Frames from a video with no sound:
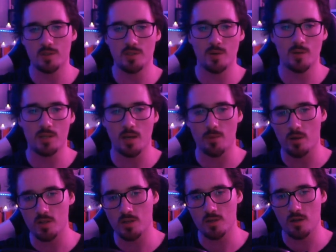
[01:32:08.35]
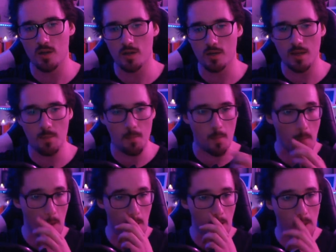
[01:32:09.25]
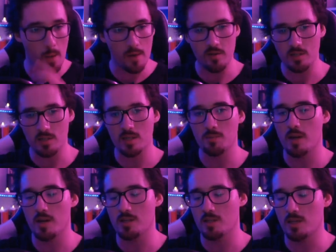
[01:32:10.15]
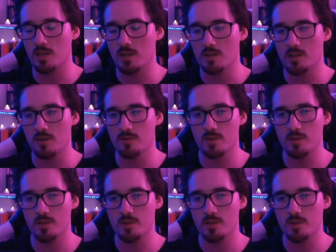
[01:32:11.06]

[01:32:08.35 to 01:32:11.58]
suicide watch and eventually did manage to kill herself.